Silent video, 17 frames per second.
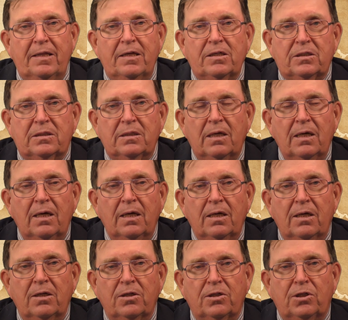this
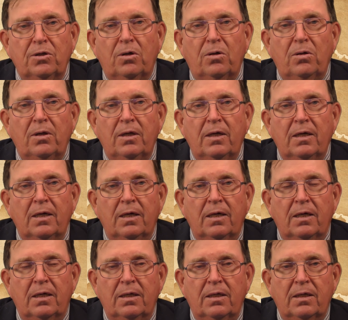till
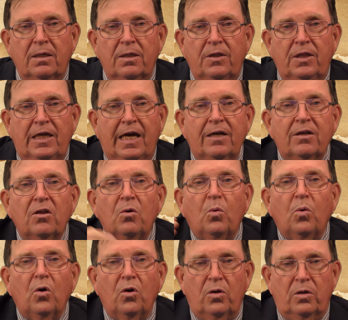the end of the
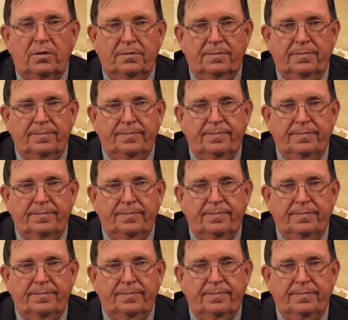world.